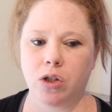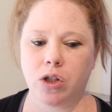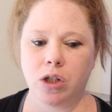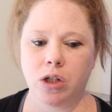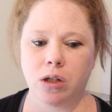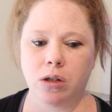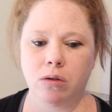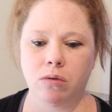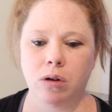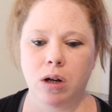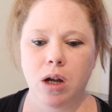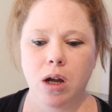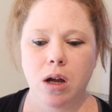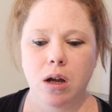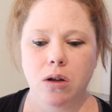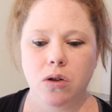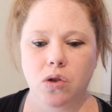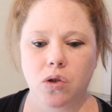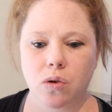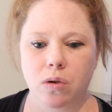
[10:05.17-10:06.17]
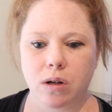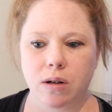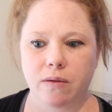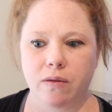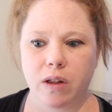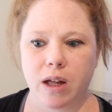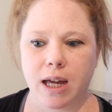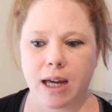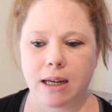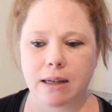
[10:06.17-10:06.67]
to sort
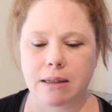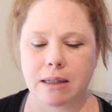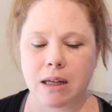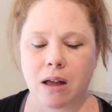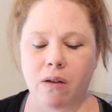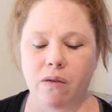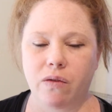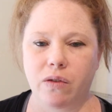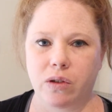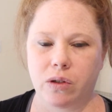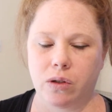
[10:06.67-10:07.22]
of like self-soothe.